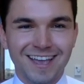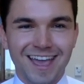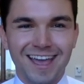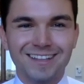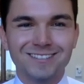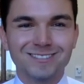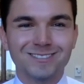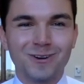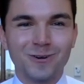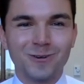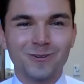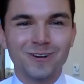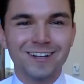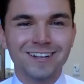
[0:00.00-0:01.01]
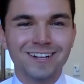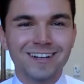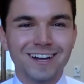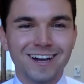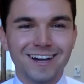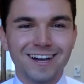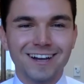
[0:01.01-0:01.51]
And so,
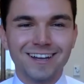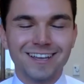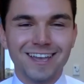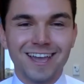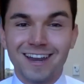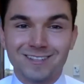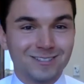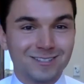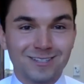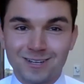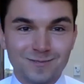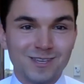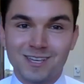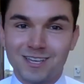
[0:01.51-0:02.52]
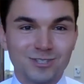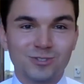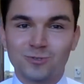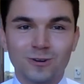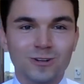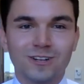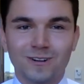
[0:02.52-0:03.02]
and it's going to be
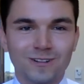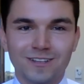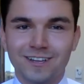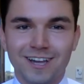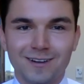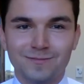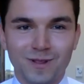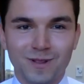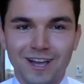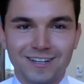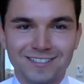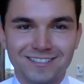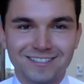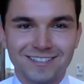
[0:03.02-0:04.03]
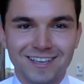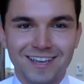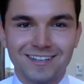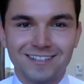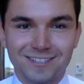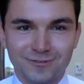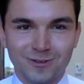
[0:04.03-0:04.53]
extraordinarily complex
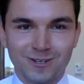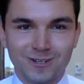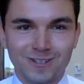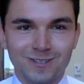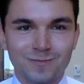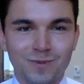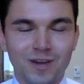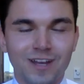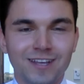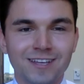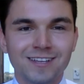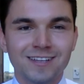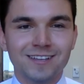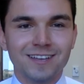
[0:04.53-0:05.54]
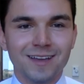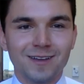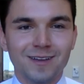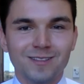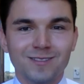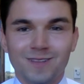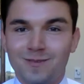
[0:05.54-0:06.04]
and difficult, but
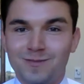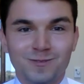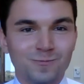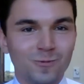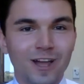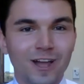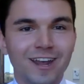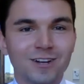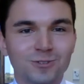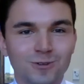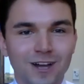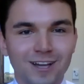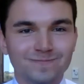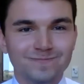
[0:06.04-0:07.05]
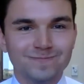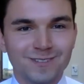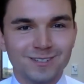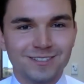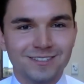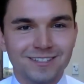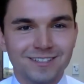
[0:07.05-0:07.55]
I mean, why not try
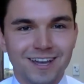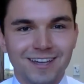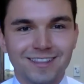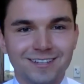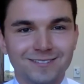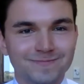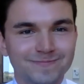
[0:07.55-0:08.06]
is, I think.